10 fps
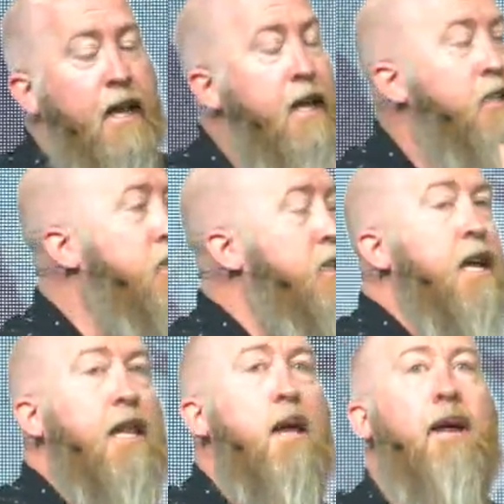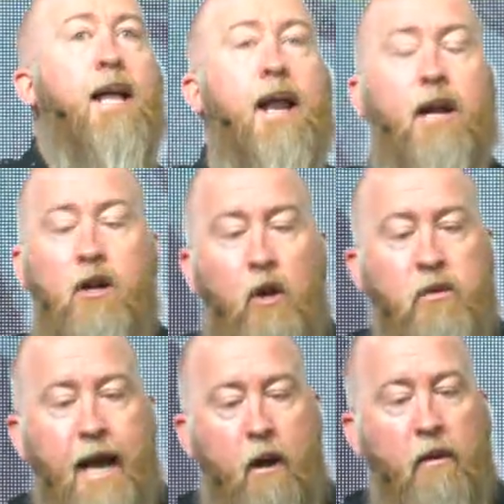And just let me kind of
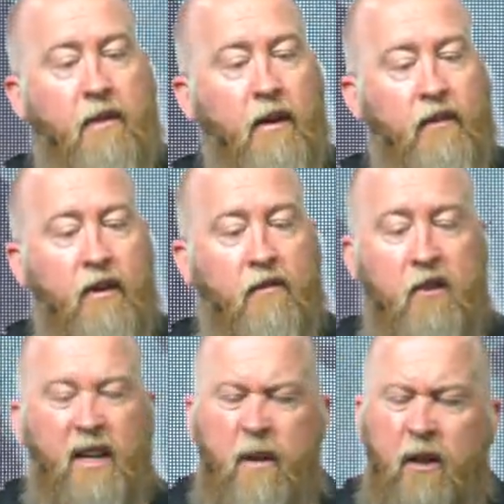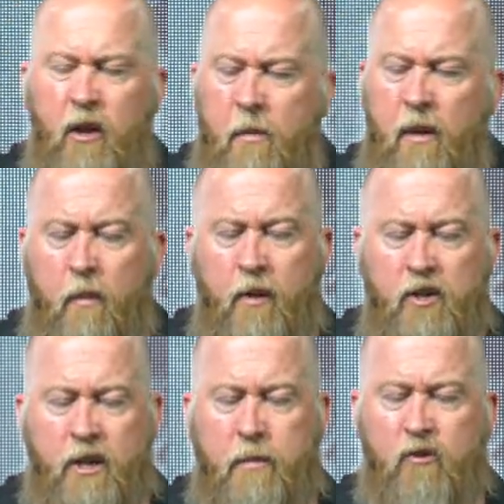close out with this. And if you give me a little bit of
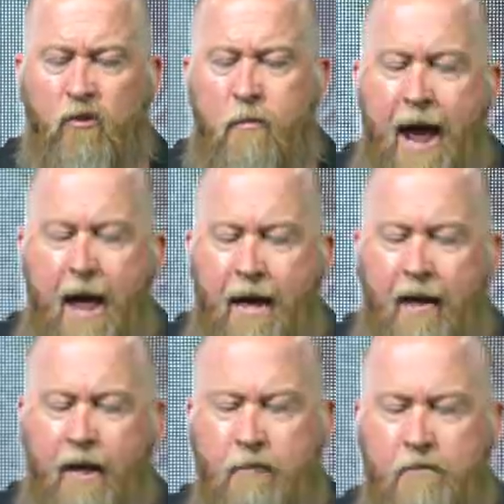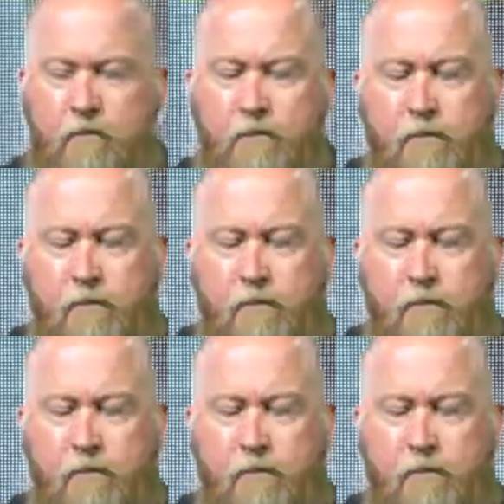permission to be dramatic.